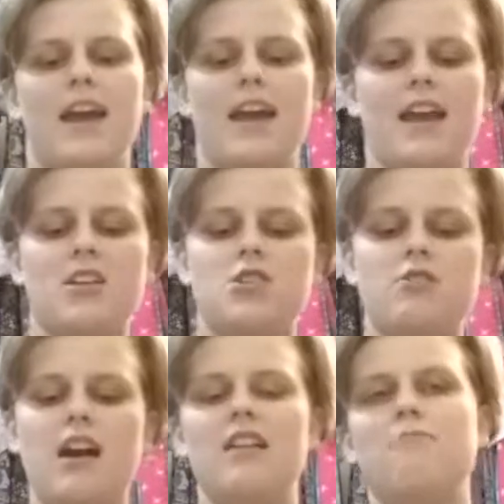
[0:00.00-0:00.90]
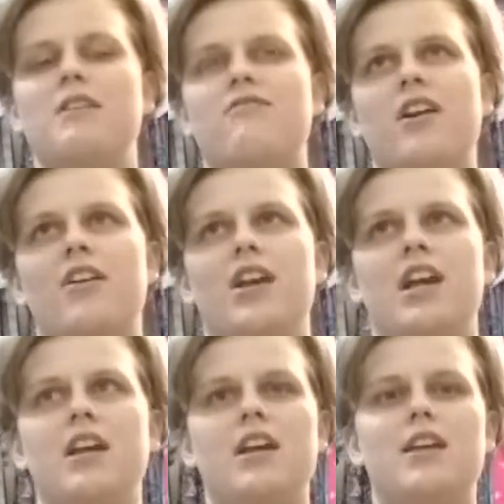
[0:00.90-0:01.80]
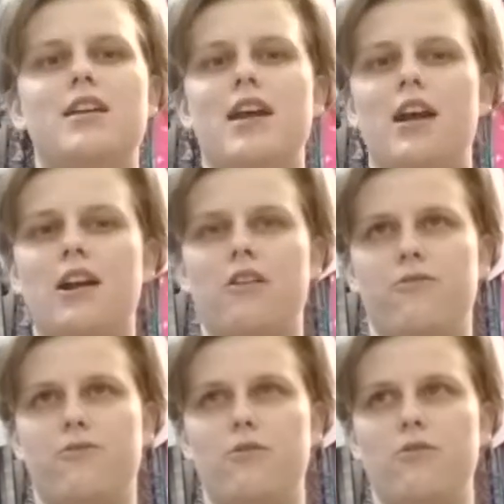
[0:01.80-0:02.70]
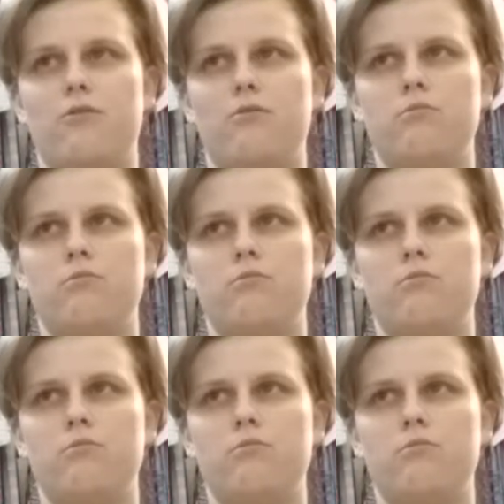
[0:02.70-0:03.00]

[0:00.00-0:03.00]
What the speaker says: and you got to be very careful,